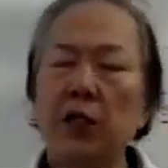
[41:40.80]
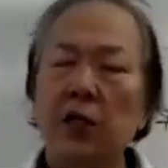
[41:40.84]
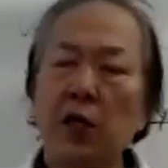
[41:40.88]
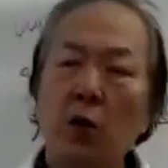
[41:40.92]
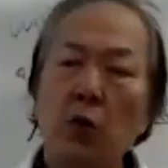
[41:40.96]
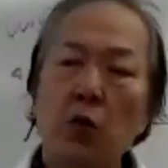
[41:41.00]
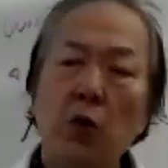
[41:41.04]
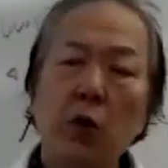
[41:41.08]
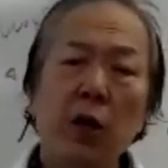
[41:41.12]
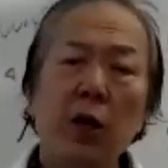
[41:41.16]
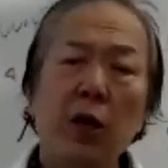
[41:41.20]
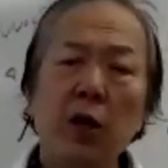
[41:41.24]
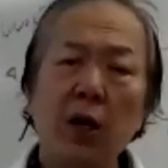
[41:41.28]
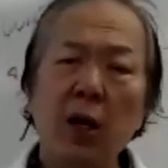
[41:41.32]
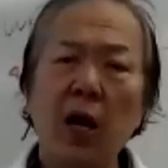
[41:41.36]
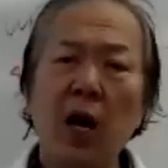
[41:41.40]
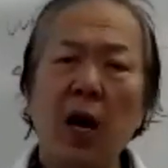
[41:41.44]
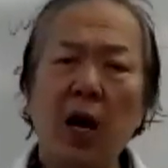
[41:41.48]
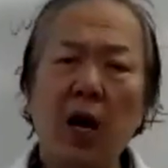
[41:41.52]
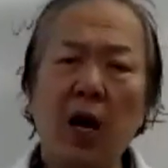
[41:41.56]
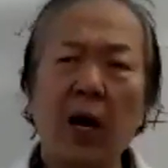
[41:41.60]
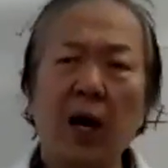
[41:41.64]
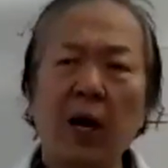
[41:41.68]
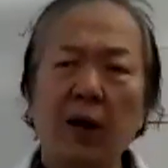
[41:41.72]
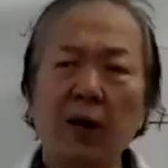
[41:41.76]
in the real
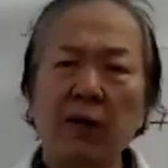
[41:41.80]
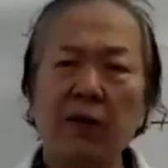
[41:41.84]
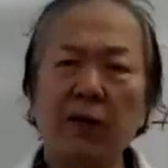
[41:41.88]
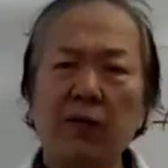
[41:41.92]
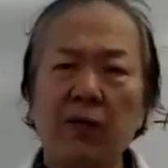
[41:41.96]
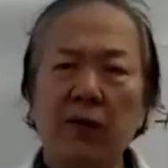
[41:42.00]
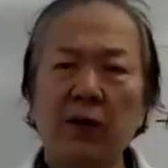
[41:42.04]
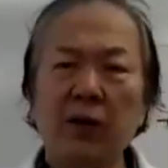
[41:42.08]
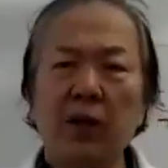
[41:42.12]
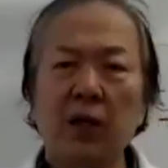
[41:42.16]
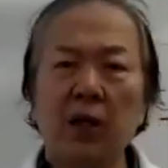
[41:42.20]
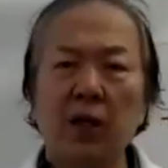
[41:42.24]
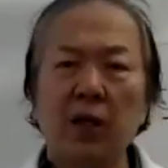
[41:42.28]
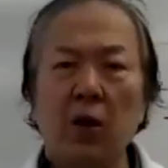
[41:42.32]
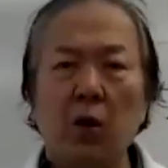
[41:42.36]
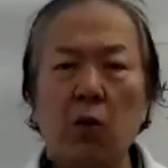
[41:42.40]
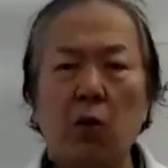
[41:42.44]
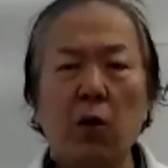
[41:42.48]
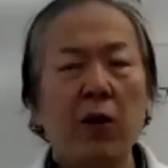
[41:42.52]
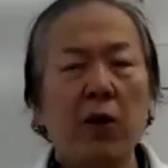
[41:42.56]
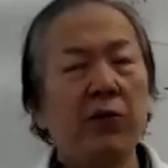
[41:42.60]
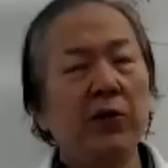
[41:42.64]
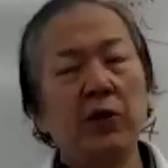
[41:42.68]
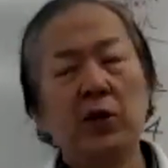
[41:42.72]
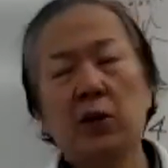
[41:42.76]
life,
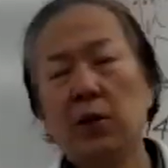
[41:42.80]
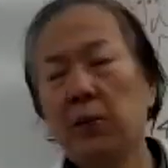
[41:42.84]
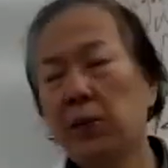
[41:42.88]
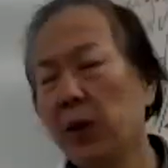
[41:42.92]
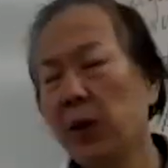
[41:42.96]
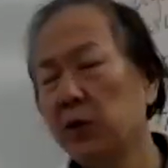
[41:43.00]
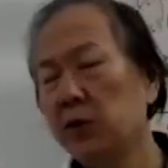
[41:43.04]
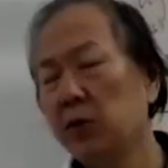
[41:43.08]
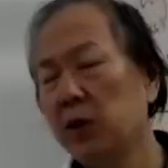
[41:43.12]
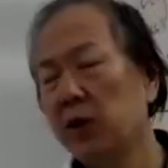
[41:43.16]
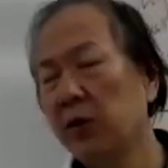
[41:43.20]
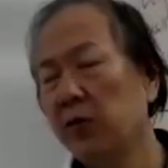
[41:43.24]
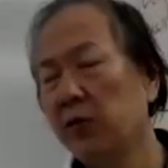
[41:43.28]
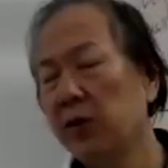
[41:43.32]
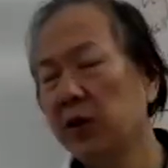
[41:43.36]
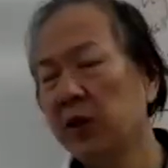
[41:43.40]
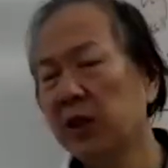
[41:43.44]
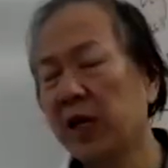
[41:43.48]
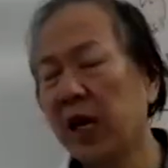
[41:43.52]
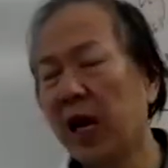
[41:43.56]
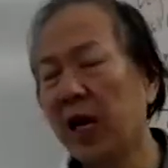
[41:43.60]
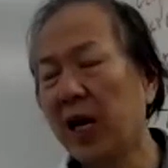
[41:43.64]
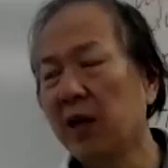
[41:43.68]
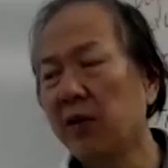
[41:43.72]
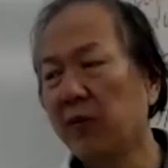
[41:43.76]
we have so much
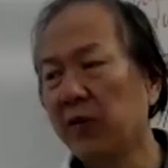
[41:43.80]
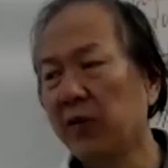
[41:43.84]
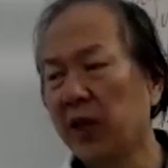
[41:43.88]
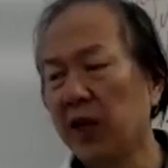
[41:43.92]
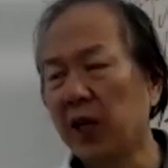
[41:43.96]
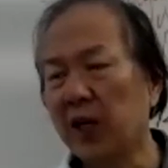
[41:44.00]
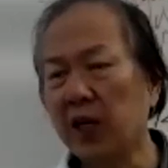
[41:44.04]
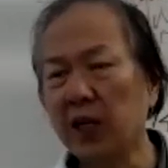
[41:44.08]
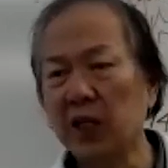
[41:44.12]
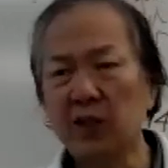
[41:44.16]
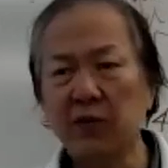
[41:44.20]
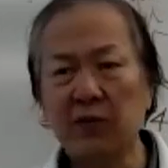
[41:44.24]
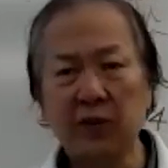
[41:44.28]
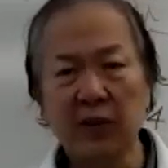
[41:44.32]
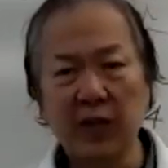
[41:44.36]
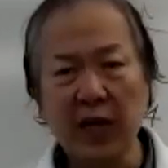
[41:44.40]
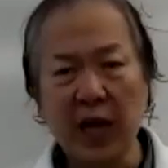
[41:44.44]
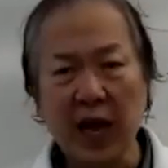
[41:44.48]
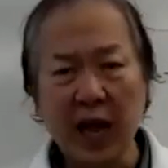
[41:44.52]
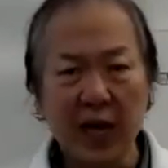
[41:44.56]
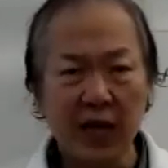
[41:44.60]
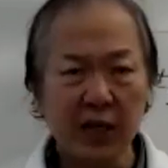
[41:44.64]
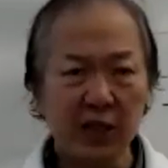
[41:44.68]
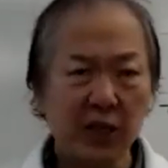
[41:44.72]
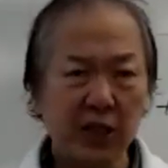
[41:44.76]
different kind of things for
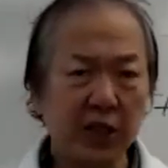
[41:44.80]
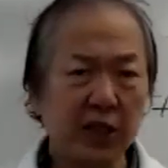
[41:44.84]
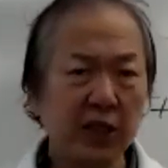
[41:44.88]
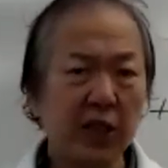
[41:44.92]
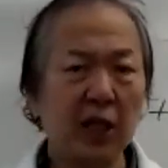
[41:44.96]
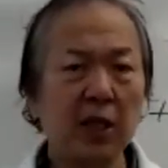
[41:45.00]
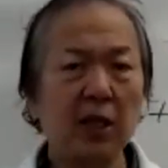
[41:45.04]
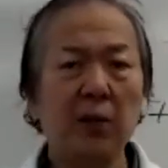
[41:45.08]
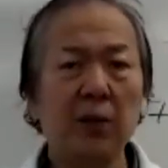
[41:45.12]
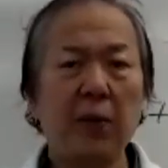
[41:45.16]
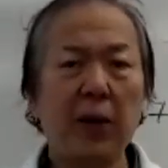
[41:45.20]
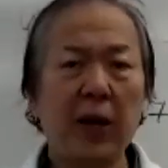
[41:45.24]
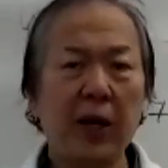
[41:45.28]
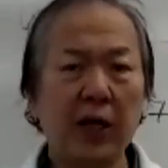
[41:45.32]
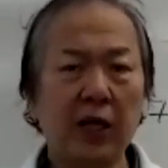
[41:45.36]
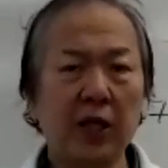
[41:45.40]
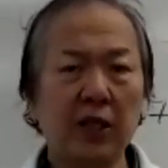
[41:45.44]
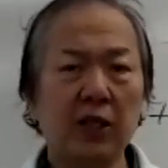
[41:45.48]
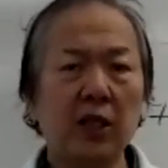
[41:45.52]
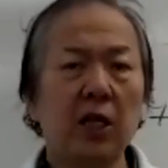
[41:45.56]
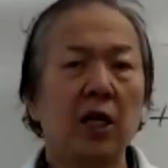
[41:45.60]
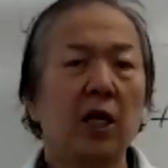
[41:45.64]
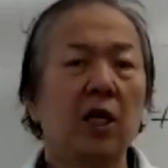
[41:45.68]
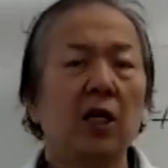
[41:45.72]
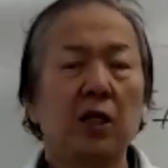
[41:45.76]
the acid and the
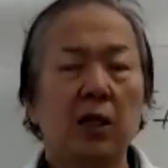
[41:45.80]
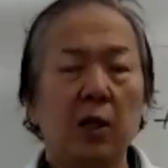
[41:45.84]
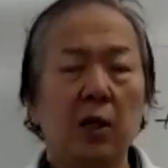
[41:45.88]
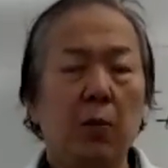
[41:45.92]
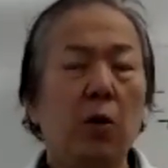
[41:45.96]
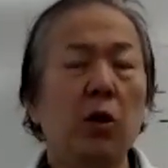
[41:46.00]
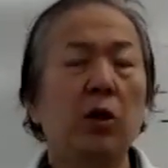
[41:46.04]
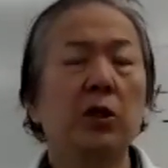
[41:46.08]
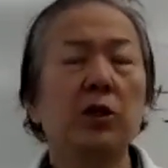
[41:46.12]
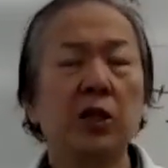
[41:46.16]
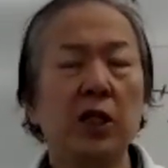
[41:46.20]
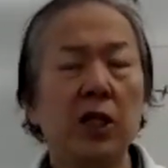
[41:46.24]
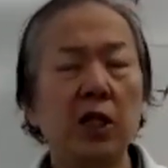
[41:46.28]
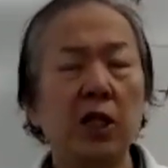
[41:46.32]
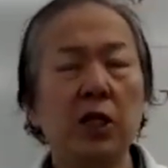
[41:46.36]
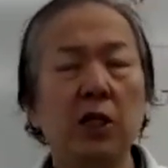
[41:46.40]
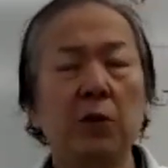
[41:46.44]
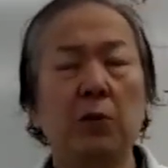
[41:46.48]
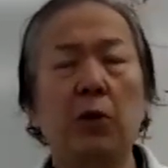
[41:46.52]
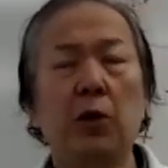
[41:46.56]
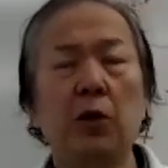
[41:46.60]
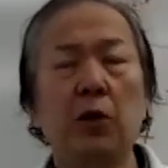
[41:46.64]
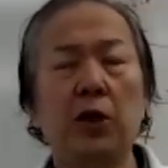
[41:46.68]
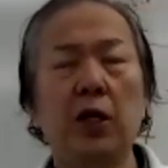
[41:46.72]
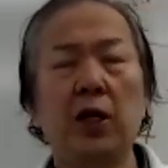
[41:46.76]
base. The most
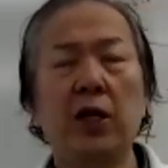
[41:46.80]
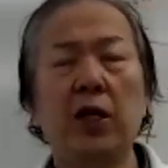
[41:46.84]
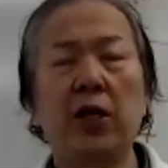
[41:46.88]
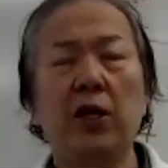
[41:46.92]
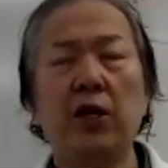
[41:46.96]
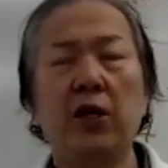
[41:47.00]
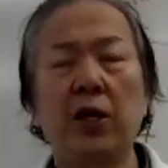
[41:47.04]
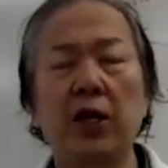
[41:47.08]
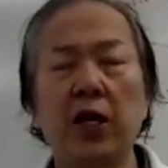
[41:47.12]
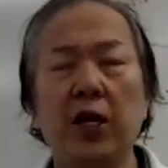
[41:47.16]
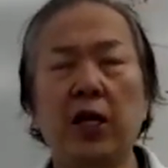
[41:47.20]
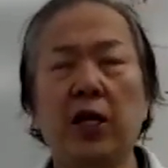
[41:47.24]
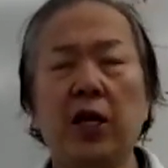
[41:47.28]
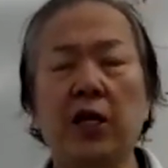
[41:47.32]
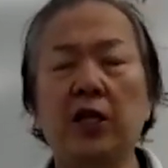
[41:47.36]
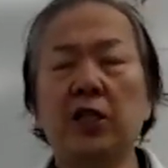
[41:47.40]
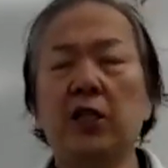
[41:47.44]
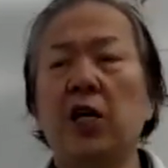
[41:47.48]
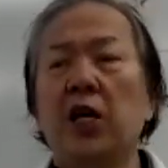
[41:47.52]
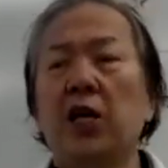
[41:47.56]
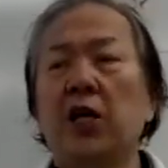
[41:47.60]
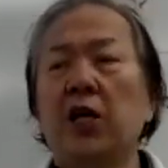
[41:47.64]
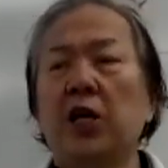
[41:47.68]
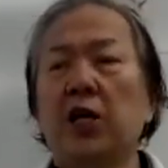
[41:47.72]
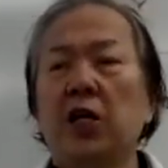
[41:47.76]
important is
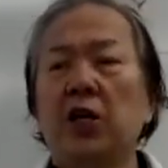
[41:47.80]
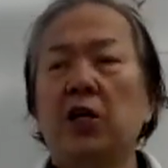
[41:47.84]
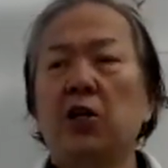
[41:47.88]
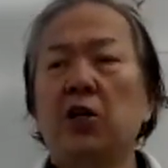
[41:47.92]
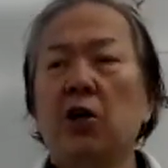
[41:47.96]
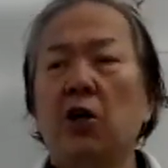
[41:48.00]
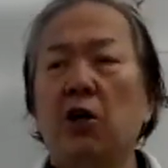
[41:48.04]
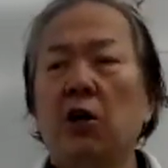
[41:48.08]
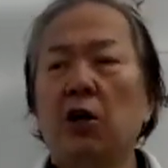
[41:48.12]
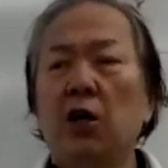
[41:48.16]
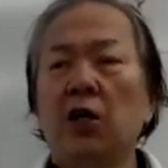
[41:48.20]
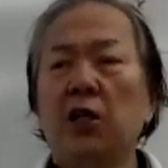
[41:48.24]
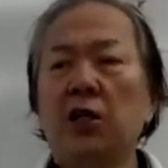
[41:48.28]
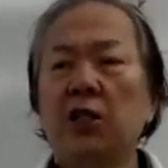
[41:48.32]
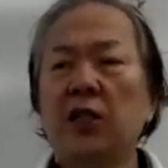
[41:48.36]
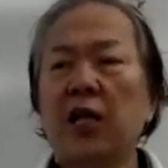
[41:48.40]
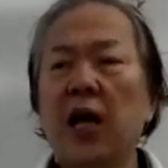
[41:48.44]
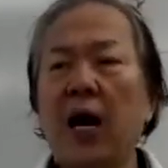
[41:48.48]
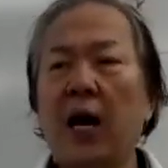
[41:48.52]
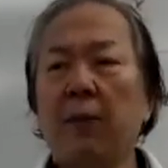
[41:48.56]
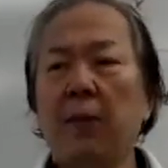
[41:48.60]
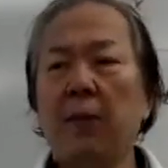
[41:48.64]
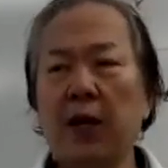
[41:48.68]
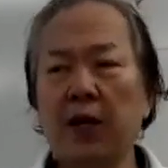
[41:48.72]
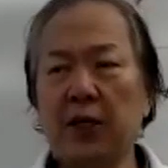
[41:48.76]
in your
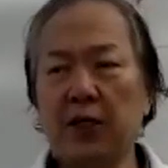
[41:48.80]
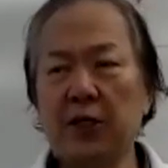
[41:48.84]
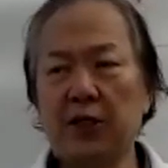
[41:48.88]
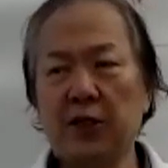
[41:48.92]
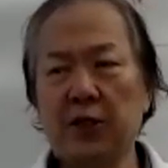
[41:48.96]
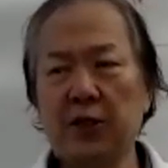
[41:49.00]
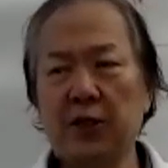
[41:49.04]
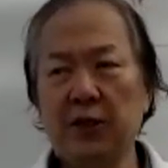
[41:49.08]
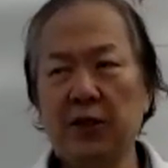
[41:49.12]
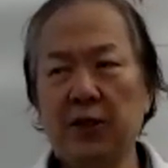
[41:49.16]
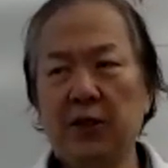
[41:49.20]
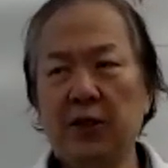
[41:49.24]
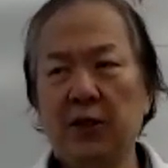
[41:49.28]
stomachs.